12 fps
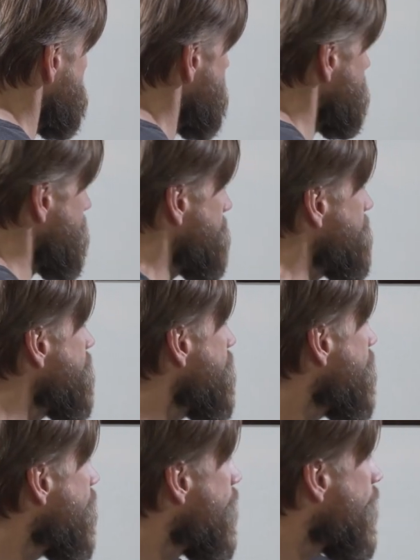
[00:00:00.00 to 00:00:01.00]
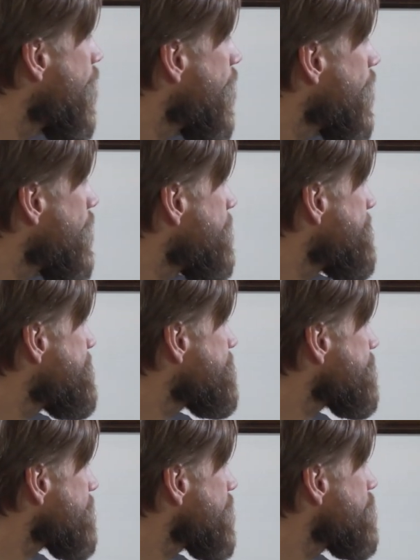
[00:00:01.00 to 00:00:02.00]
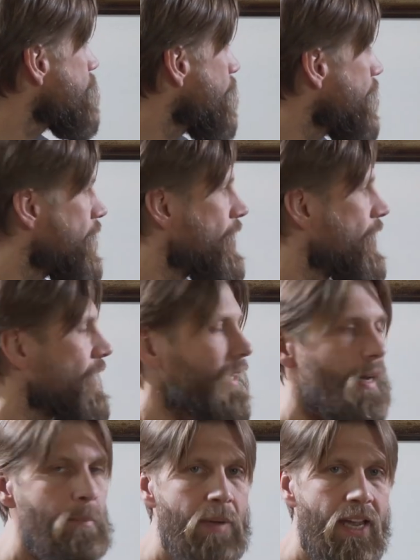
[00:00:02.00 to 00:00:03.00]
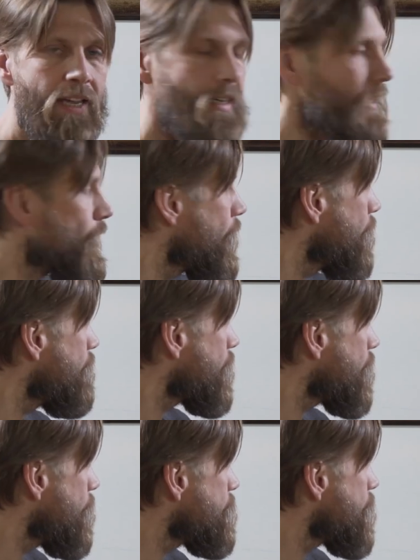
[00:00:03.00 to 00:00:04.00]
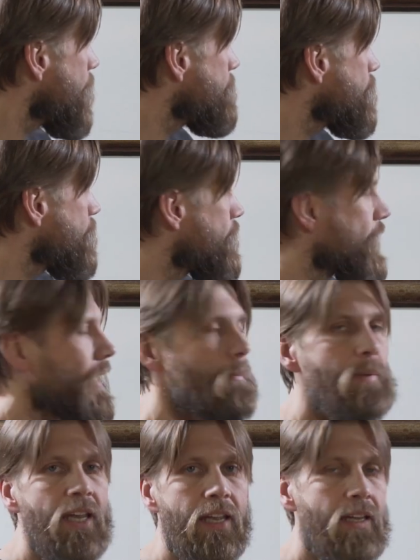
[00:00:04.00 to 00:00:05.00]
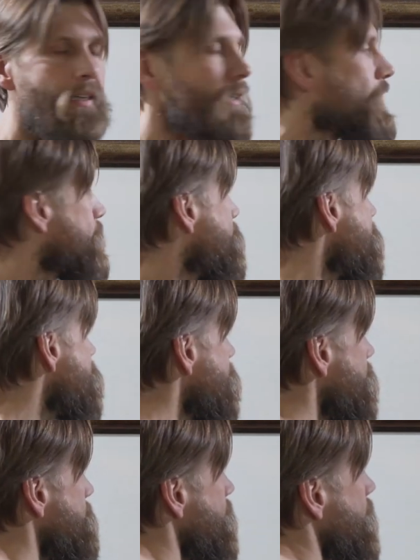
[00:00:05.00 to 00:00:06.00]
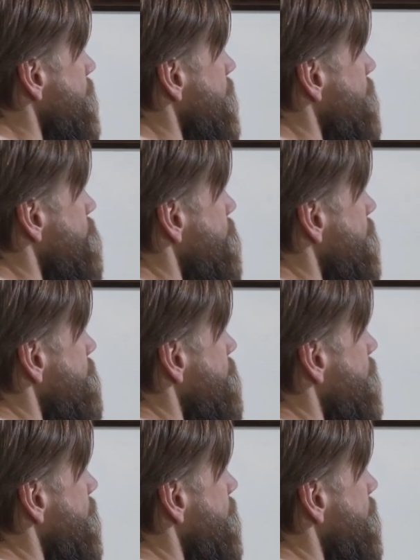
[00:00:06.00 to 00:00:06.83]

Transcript: There we go. Um, so and, and the campaign, it all goes up to the campaign, which could be a 25%